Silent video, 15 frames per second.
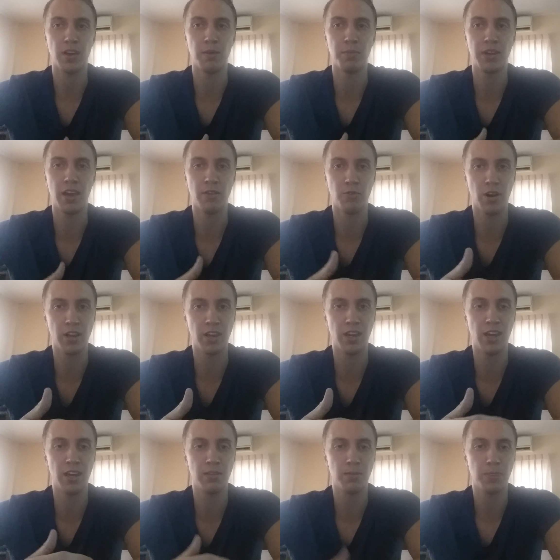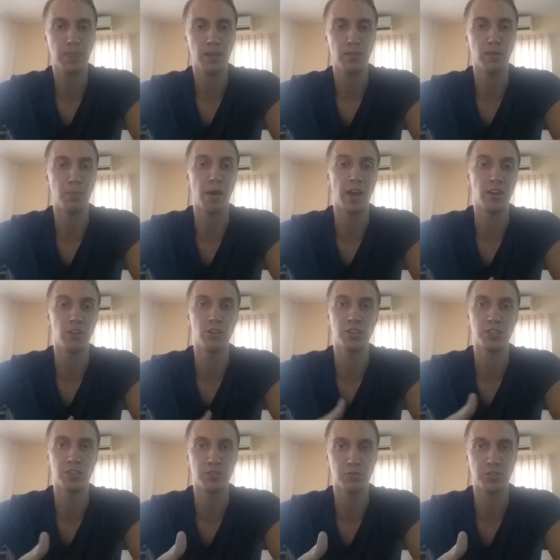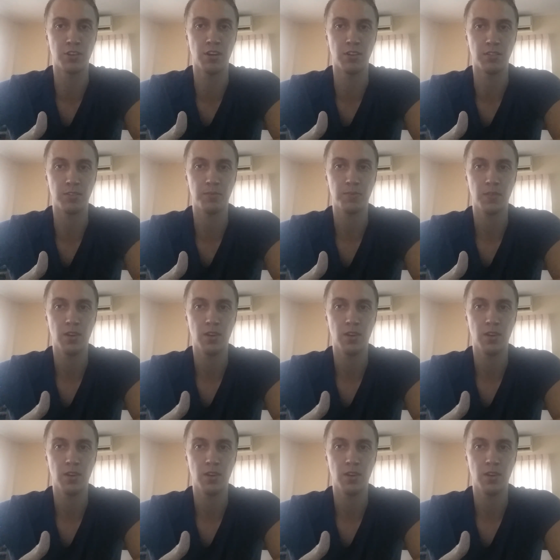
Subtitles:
and began running again, the pain in her shins returned.